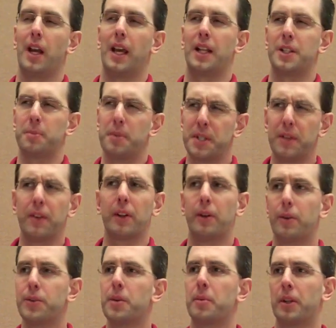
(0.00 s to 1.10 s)
And specifically
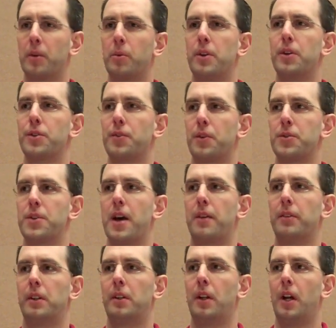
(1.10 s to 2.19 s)
with something like Windows Phone
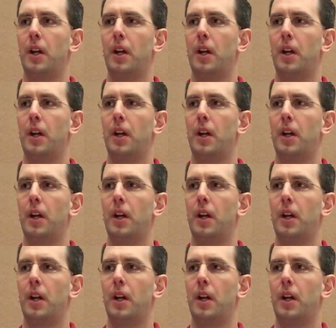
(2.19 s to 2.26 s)
7,